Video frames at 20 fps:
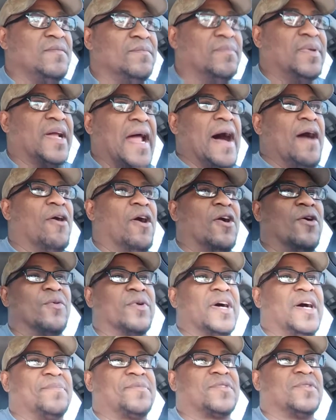But I'll
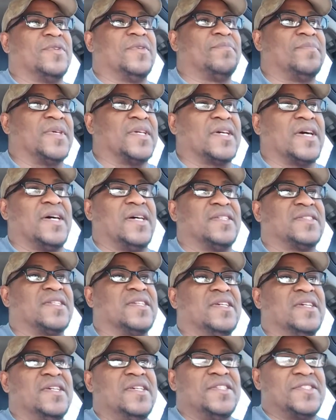own up to it,
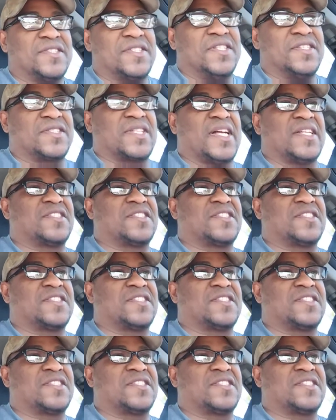because since